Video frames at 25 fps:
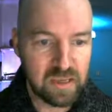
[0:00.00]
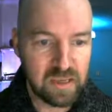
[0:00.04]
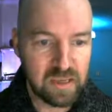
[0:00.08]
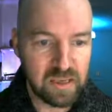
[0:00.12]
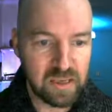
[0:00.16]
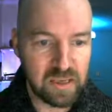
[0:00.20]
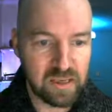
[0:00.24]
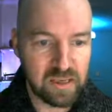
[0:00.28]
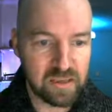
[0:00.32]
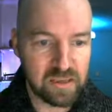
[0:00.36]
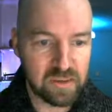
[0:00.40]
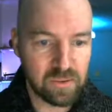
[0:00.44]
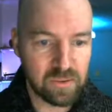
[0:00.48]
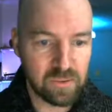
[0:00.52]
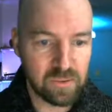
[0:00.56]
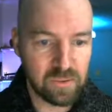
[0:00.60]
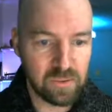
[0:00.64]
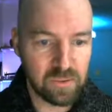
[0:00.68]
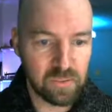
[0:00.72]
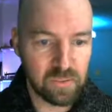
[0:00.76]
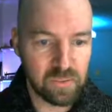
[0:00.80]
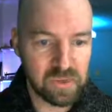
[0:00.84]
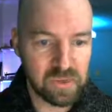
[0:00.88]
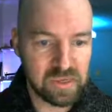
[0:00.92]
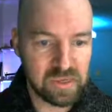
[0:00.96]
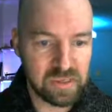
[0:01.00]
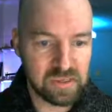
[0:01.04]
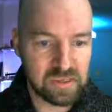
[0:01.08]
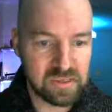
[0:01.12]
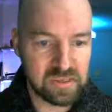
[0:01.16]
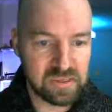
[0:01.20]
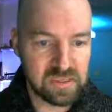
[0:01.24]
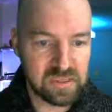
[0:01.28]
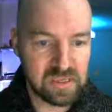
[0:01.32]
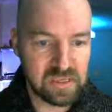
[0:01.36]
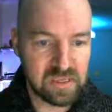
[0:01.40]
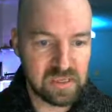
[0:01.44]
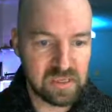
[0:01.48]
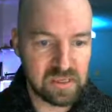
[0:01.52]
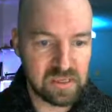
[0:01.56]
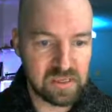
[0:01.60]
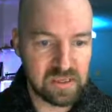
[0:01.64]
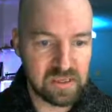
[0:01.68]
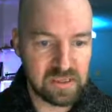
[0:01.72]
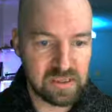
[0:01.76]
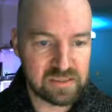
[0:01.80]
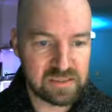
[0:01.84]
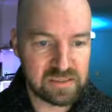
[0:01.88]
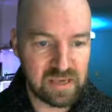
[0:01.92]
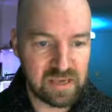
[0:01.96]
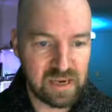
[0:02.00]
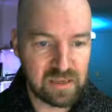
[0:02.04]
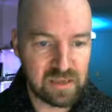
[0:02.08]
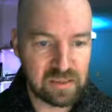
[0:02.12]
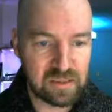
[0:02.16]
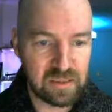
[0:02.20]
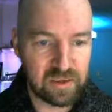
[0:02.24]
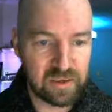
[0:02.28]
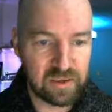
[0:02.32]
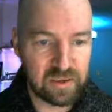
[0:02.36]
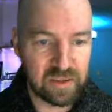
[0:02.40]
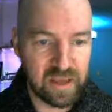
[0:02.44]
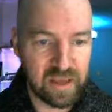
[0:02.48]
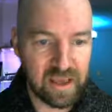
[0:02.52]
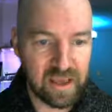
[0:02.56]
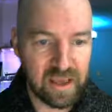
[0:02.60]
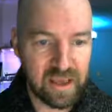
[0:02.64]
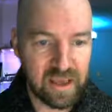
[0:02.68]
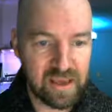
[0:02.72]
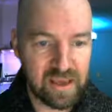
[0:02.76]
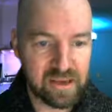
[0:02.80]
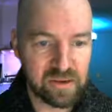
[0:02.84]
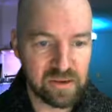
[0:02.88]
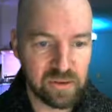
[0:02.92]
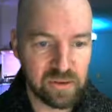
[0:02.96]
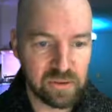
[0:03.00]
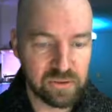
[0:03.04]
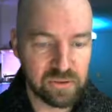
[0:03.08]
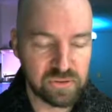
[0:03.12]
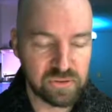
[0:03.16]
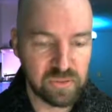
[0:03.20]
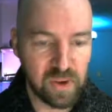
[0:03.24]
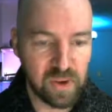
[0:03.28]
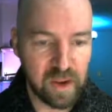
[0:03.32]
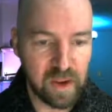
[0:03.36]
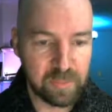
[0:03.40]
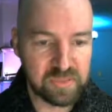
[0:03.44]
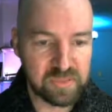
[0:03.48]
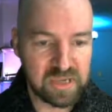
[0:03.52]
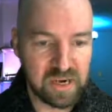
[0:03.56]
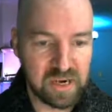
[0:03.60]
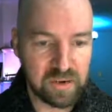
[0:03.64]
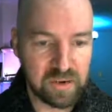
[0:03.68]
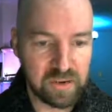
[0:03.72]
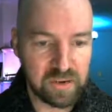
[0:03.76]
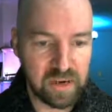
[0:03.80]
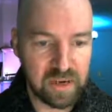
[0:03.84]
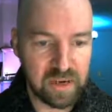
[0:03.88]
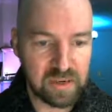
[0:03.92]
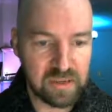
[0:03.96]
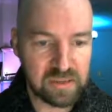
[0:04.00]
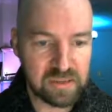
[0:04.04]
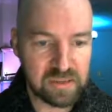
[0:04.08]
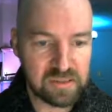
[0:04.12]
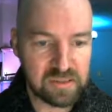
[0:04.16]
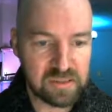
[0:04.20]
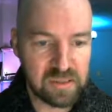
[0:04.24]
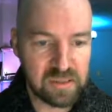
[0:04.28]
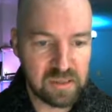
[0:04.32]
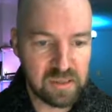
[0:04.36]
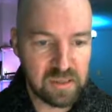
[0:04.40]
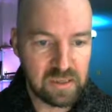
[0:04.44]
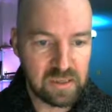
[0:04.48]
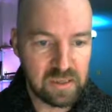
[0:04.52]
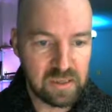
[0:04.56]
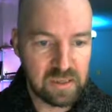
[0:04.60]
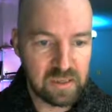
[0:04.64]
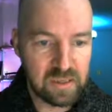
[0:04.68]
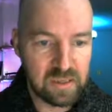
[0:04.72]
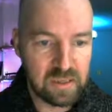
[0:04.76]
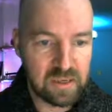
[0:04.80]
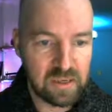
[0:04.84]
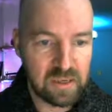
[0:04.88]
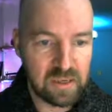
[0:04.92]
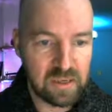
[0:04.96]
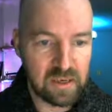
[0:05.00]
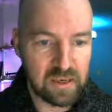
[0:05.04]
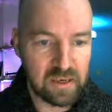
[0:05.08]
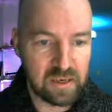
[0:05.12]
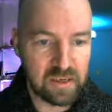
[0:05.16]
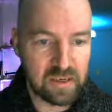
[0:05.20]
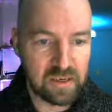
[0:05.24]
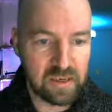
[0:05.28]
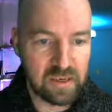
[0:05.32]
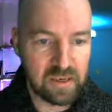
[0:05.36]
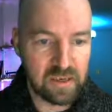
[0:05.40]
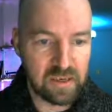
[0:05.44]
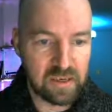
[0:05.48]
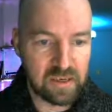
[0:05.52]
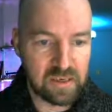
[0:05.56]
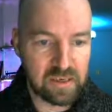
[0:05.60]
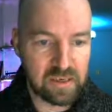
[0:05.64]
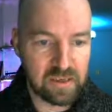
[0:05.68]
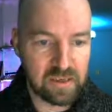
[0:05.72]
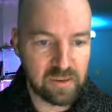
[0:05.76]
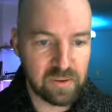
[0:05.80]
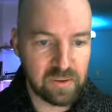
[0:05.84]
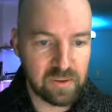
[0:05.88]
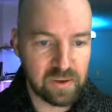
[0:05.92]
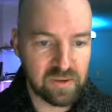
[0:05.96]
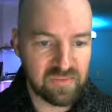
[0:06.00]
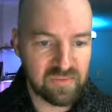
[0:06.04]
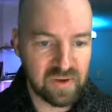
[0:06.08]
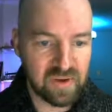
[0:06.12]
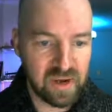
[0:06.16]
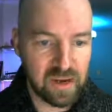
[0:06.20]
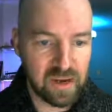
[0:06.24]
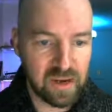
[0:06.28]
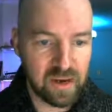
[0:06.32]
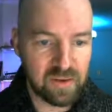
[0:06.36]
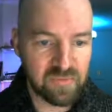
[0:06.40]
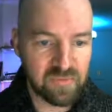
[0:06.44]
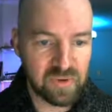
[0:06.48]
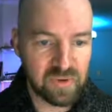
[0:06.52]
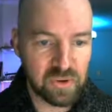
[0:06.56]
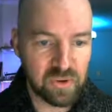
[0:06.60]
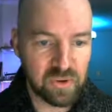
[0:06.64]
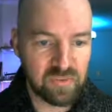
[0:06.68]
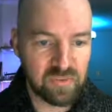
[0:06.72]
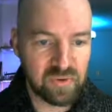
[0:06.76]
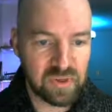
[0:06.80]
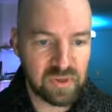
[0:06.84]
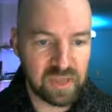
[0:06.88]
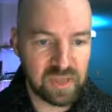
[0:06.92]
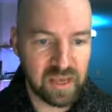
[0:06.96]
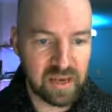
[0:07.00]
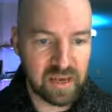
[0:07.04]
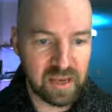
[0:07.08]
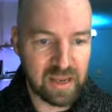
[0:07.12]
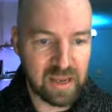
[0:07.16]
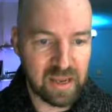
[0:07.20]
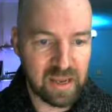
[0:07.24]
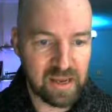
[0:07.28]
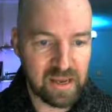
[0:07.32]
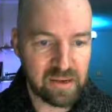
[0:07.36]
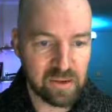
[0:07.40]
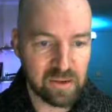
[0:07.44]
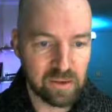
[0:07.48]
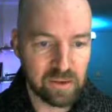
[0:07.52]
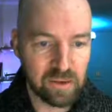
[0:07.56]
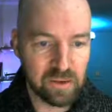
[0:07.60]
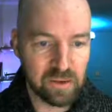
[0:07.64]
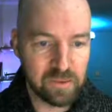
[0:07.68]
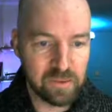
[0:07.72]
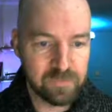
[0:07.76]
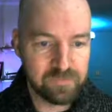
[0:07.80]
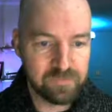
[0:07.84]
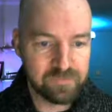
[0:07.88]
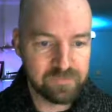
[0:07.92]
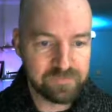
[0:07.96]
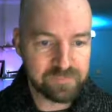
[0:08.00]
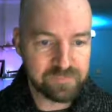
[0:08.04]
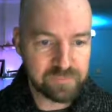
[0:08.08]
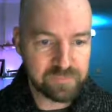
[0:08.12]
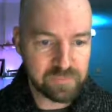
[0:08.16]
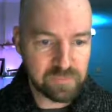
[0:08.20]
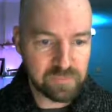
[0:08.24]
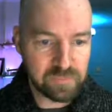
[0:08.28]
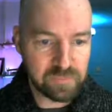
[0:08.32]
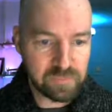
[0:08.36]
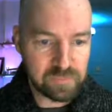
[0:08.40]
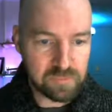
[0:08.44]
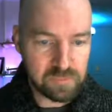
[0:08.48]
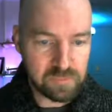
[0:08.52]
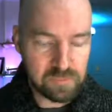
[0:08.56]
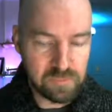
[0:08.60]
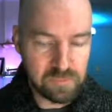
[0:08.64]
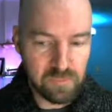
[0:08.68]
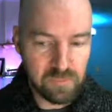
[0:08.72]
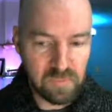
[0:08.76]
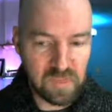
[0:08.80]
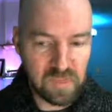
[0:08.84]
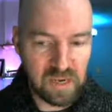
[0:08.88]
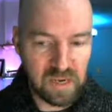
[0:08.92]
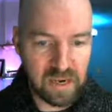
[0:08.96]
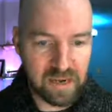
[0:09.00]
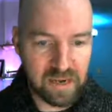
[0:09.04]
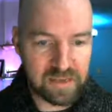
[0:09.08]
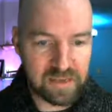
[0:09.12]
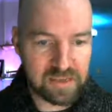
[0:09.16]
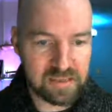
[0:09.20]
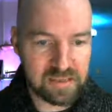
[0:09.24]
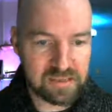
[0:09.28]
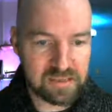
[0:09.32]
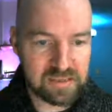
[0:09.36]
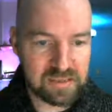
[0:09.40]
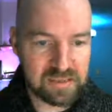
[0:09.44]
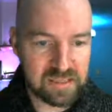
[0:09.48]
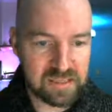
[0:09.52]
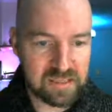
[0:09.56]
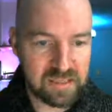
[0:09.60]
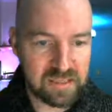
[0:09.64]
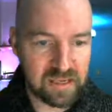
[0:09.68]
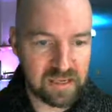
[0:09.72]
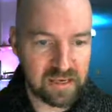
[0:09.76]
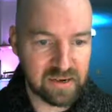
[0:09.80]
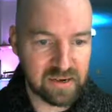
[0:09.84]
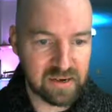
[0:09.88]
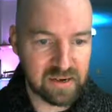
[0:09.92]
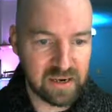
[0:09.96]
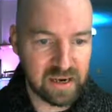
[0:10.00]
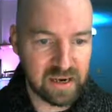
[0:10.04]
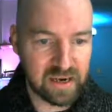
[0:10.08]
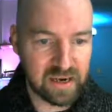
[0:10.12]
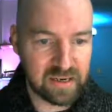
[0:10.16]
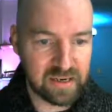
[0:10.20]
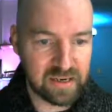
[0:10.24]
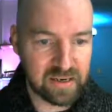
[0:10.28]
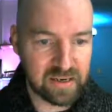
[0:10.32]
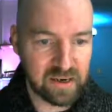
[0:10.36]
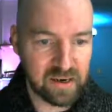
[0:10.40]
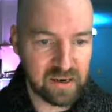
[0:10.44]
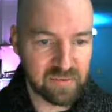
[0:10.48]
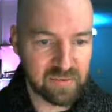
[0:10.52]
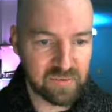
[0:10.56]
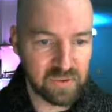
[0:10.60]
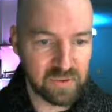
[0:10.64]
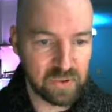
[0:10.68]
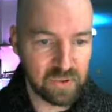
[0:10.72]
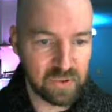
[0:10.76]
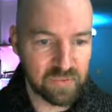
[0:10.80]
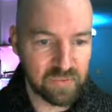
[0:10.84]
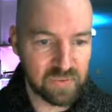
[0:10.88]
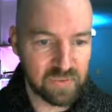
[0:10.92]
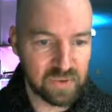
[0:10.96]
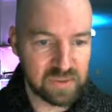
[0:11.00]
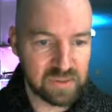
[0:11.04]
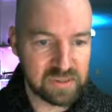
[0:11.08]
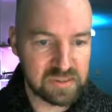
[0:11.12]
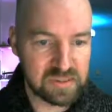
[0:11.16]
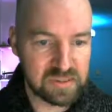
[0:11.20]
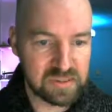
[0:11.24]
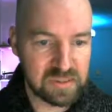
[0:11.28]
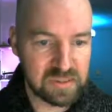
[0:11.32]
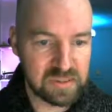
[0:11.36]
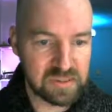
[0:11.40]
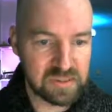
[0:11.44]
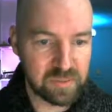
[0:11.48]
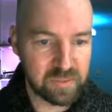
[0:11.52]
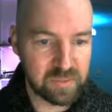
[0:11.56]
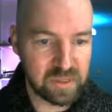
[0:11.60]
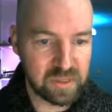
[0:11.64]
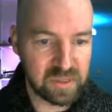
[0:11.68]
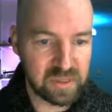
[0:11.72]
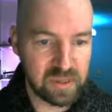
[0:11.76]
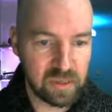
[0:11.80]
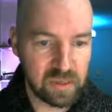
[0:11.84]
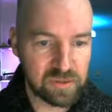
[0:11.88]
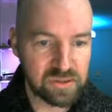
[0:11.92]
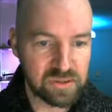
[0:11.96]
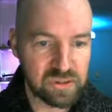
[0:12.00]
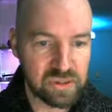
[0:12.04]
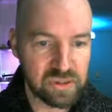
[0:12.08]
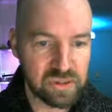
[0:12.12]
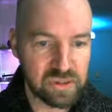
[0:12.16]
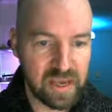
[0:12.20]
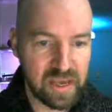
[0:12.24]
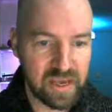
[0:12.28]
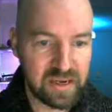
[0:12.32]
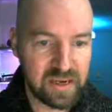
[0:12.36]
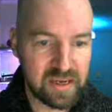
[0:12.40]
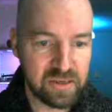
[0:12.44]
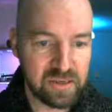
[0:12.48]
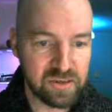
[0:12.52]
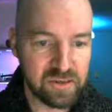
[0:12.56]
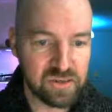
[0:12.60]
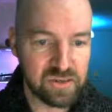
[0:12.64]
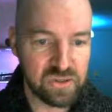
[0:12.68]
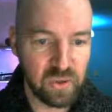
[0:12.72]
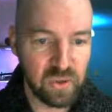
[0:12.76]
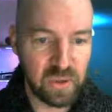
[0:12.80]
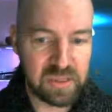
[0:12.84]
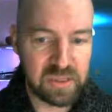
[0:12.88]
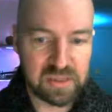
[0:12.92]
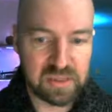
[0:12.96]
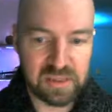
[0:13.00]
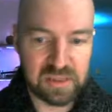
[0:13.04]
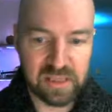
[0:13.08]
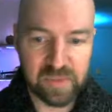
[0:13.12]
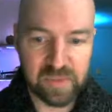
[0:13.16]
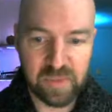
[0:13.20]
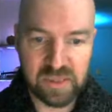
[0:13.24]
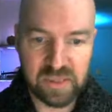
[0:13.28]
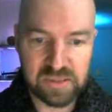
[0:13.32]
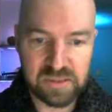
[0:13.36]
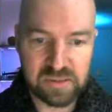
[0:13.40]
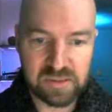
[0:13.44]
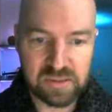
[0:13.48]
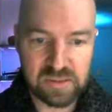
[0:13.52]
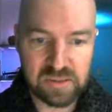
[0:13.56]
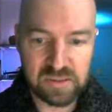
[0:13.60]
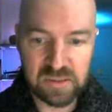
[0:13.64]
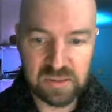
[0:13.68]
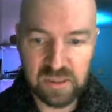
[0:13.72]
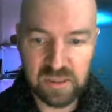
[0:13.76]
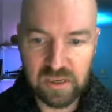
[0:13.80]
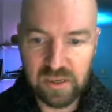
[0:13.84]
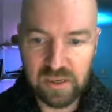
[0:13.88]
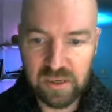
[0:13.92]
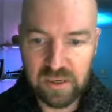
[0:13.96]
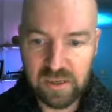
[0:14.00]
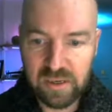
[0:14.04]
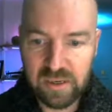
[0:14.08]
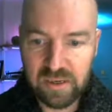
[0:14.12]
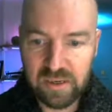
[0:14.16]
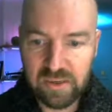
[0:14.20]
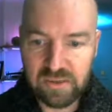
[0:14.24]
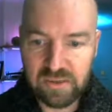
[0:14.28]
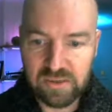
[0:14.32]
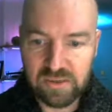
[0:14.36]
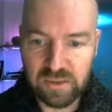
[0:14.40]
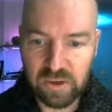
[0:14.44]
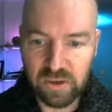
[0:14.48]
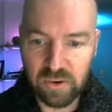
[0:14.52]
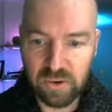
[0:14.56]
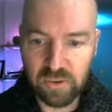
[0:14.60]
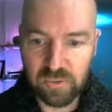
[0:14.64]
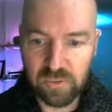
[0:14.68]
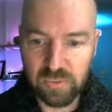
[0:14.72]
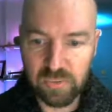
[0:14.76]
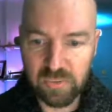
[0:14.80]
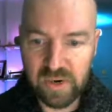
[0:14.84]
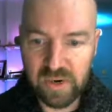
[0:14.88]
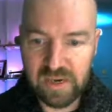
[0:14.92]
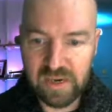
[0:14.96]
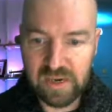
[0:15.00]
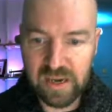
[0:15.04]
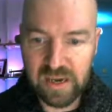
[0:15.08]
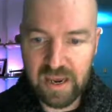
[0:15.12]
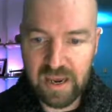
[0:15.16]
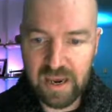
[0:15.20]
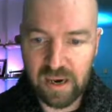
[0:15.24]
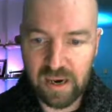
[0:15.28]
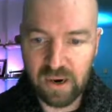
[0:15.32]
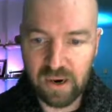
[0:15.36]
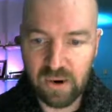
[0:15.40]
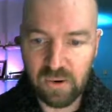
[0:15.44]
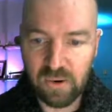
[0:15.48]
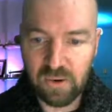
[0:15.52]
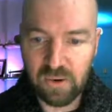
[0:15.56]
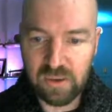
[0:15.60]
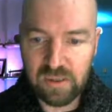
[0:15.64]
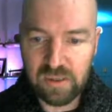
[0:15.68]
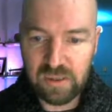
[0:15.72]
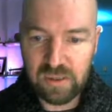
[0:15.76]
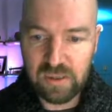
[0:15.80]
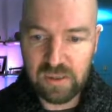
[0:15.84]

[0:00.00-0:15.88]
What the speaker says: and we can see that it's got a little angle drop down on it. And if I hover over that angle, I can see that I can hover over and see something called Edit Joint Limits. So right now,